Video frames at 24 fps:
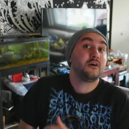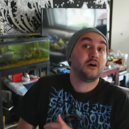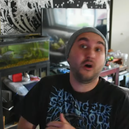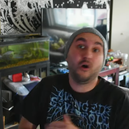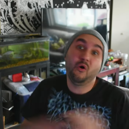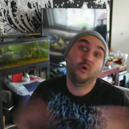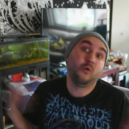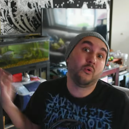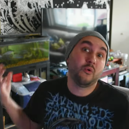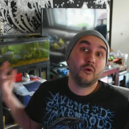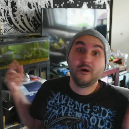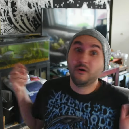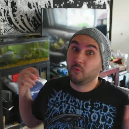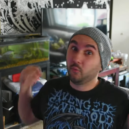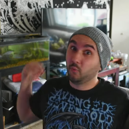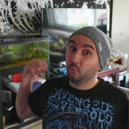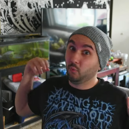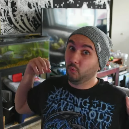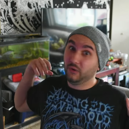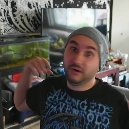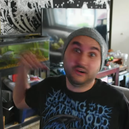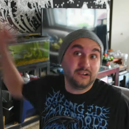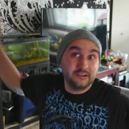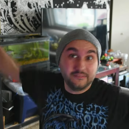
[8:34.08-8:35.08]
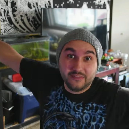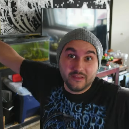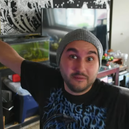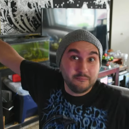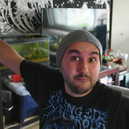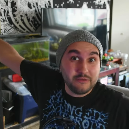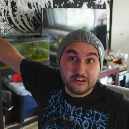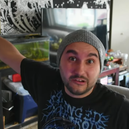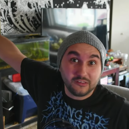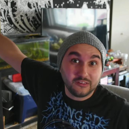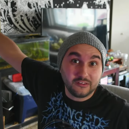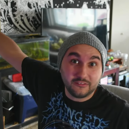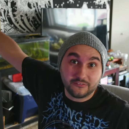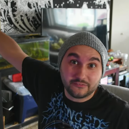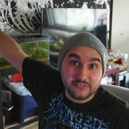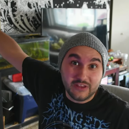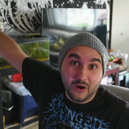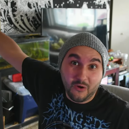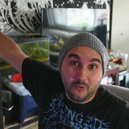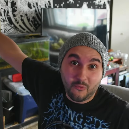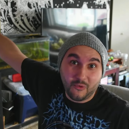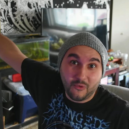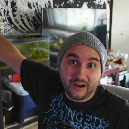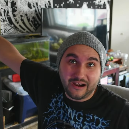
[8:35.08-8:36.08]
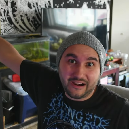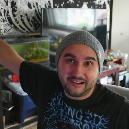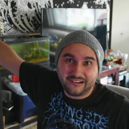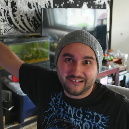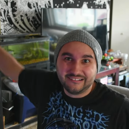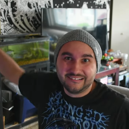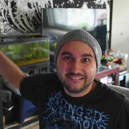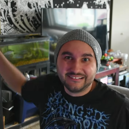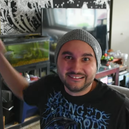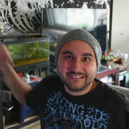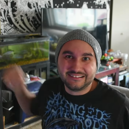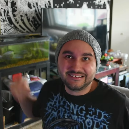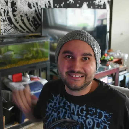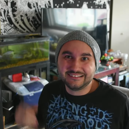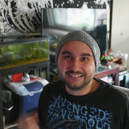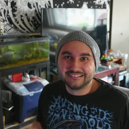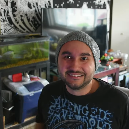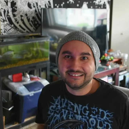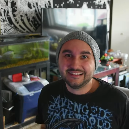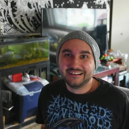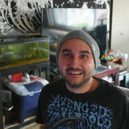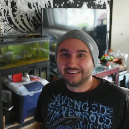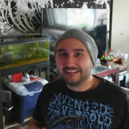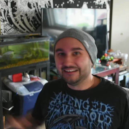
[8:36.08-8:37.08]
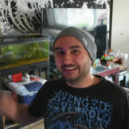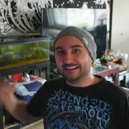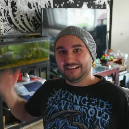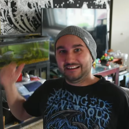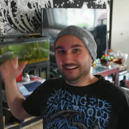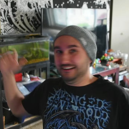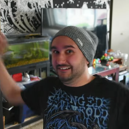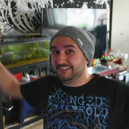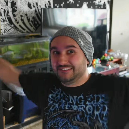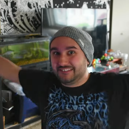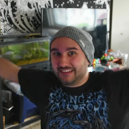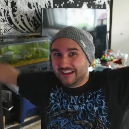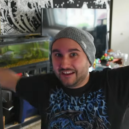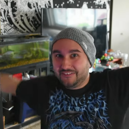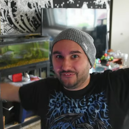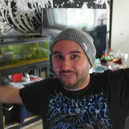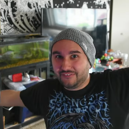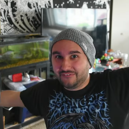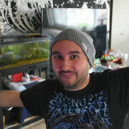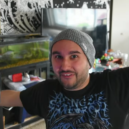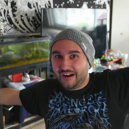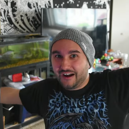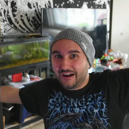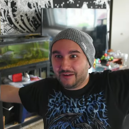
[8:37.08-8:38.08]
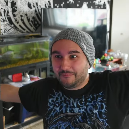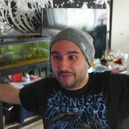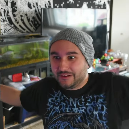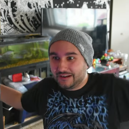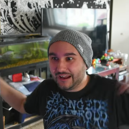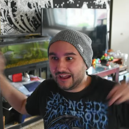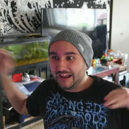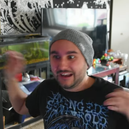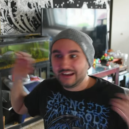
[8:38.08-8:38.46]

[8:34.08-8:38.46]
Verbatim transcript: oh, we're in the middle of nowhere, in a safe environment.